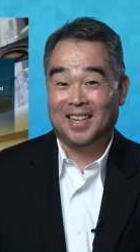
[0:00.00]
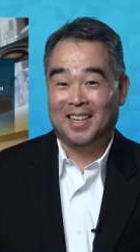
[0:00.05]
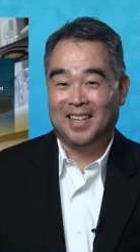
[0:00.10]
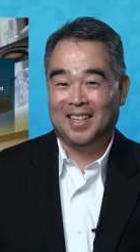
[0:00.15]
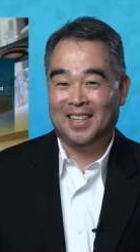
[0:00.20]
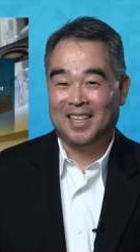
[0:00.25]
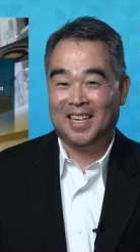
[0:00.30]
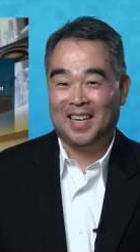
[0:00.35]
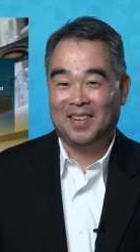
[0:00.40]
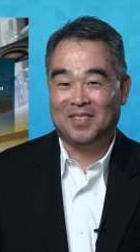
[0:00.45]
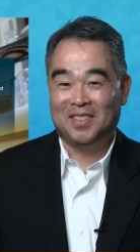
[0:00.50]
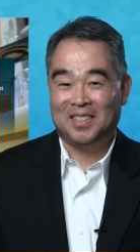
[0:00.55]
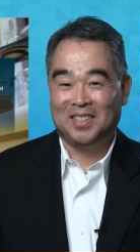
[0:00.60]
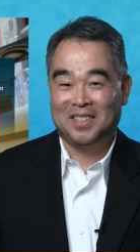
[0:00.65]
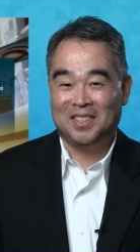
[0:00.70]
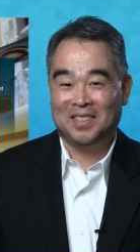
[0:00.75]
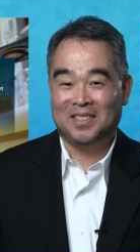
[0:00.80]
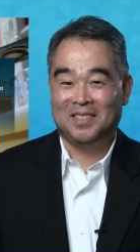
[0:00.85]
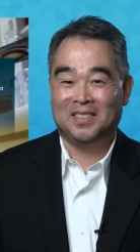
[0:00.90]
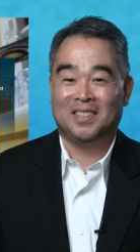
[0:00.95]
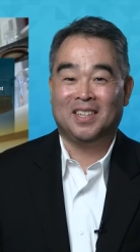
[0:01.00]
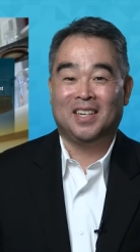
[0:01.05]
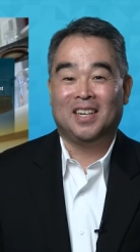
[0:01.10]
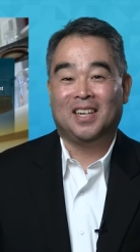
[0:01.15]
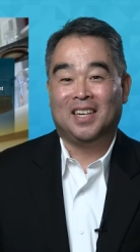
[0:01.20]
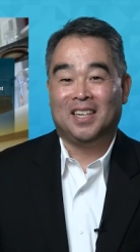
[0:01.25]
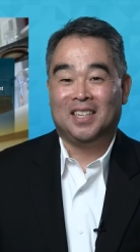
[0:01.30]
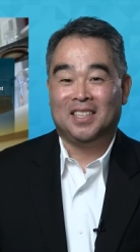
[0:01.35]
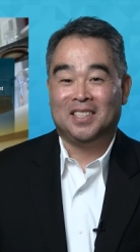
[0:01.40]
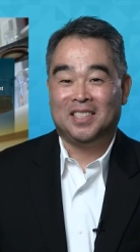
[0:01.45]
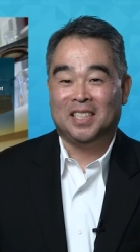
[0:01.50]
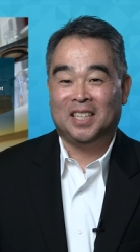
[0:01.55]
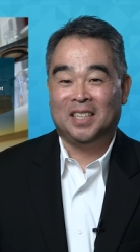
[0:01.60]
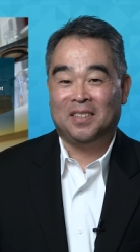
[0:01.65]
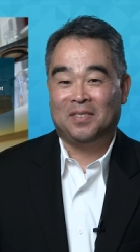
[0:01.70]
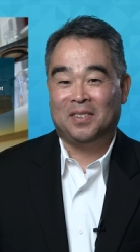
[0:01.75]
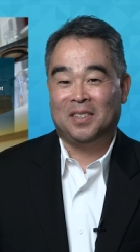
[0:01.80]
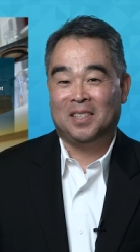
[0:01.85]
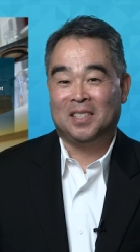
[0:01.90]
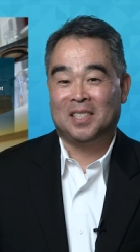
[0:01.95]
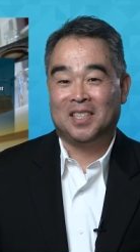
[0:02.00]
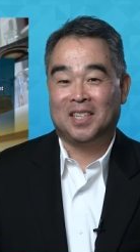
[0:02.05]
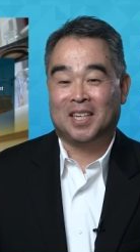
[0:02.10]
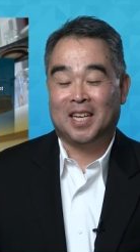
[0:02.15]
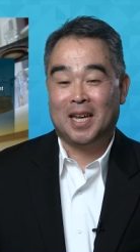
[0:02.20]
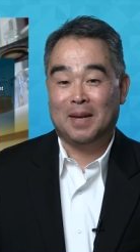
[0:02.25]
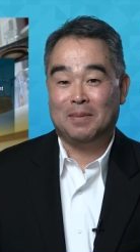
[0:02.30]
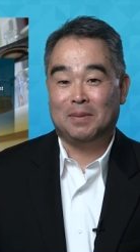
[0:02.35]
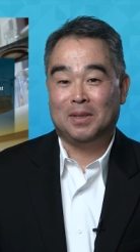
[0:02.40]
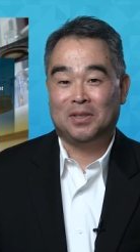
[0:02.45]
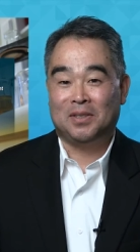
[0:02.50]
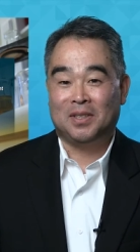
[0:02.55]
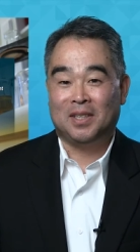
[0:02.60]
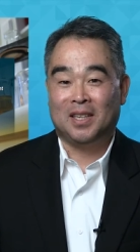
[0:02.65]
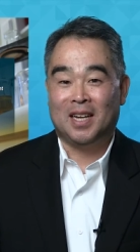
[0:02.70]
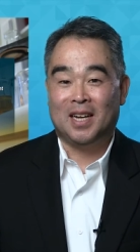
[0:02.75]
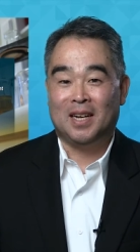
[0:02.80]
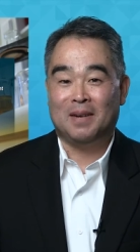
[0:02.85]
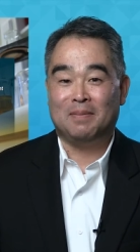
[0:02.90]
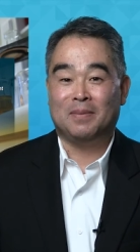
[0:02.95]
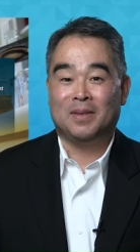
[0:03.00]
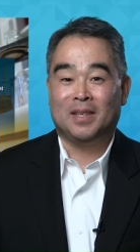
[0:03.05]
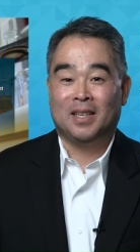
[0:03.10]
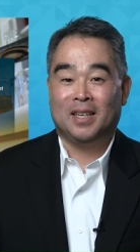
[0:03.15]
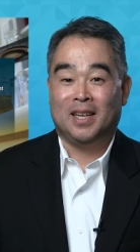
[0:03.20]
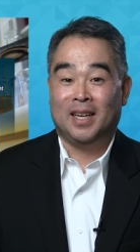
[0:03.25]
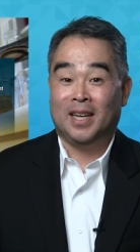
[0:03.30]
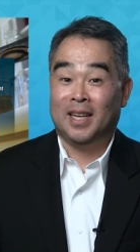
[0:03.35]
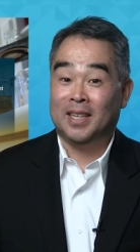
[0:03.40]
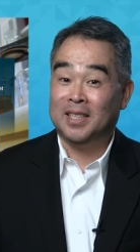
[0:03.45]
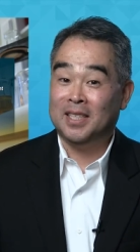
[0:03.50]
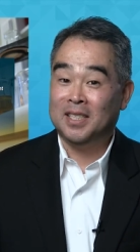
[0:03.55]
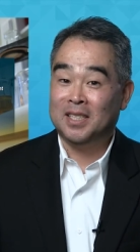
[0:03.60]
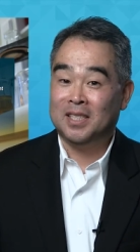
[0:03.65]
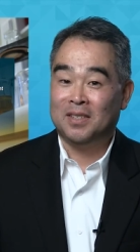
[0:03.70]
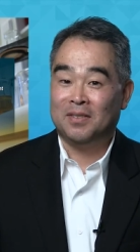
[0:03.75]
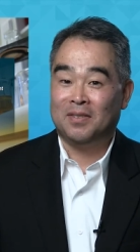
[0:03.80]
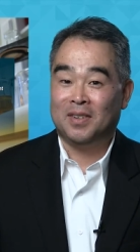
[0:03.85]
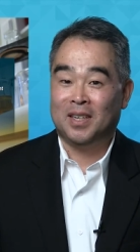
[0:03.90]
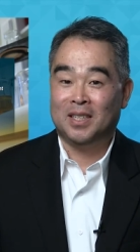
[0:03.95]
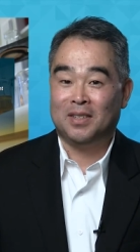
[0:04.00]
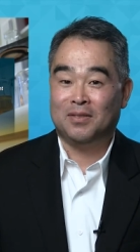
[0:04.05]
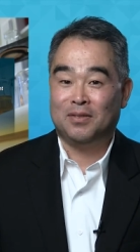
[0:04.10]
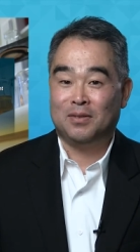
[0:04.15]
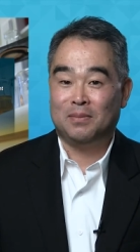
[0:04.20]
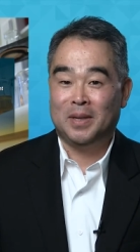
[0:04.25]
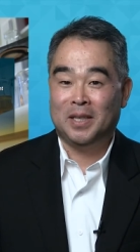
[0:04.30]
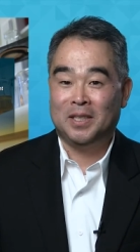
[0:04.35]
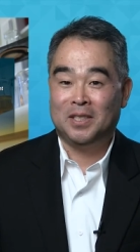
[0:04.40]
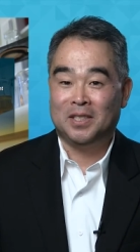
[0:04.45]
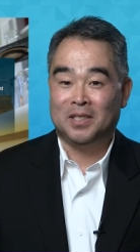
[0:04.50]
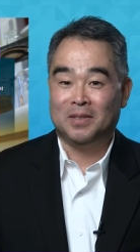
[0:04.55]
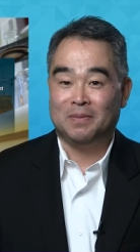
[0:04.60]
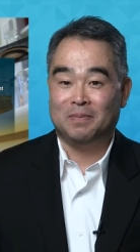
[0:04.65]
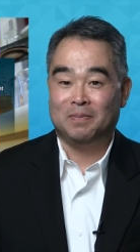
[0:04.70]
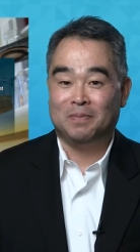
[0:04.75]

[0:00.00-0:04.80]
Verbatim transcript: In the afternoon, Jennifer is in a chemistry lab and needs to find information.